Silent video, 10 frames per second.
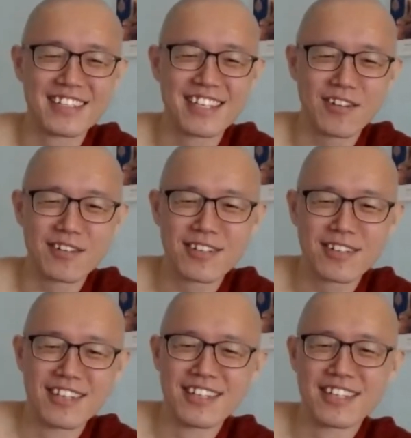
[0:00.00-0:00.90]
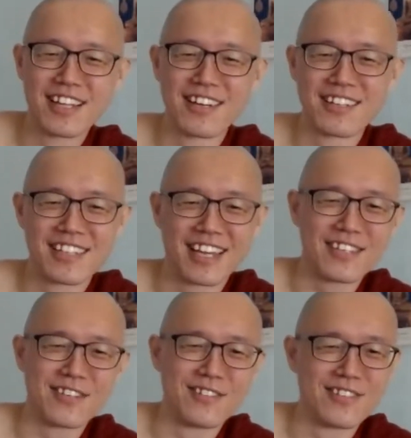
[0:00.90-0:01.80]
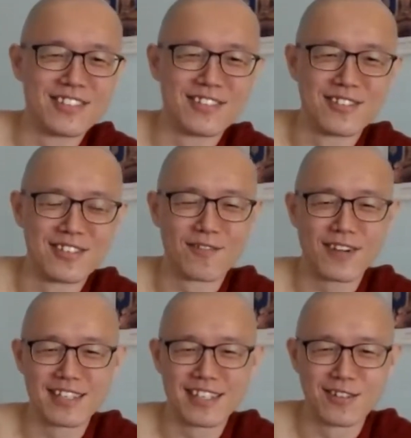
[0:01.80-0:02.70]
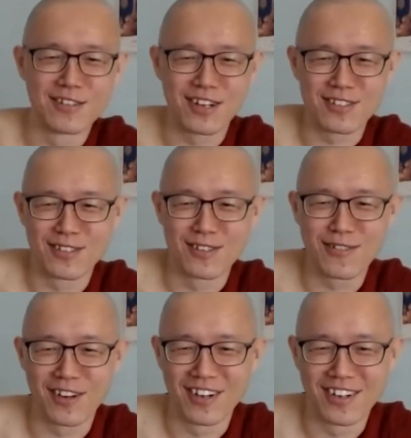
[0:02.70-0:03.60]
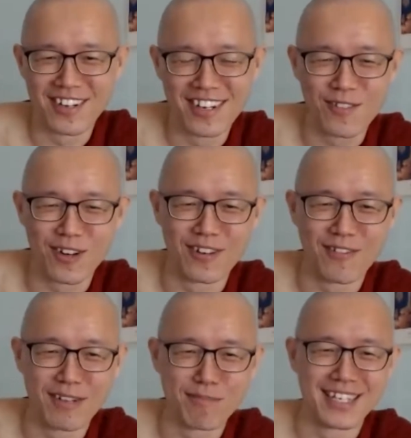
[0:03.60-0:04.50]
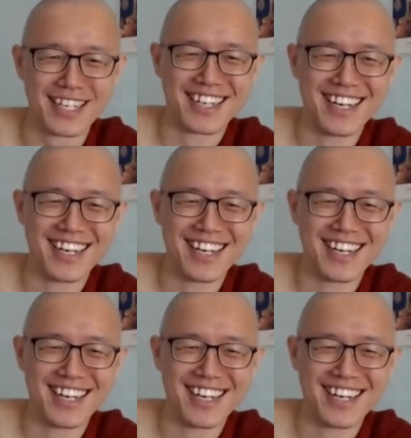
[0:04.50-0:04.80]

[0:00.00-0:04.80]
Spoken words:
No, no. Then you your father don't talk to you for 1 month.